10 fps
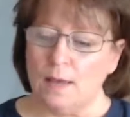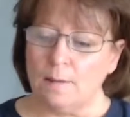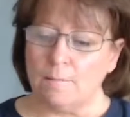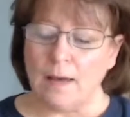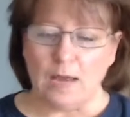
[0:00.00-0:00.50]

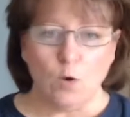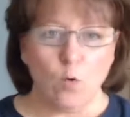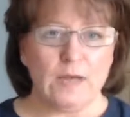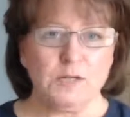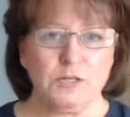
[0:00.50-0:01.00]
My
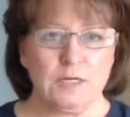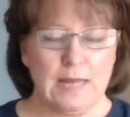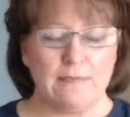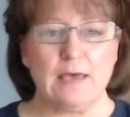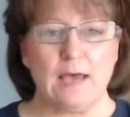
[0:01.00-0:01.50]
question
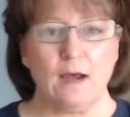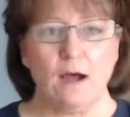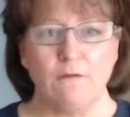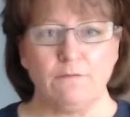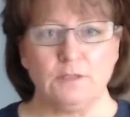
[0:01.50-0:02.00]
at that
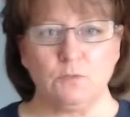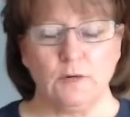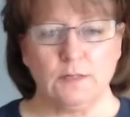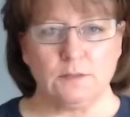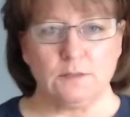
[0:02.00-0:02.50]
conference
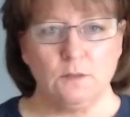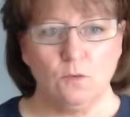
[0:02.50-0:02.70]
was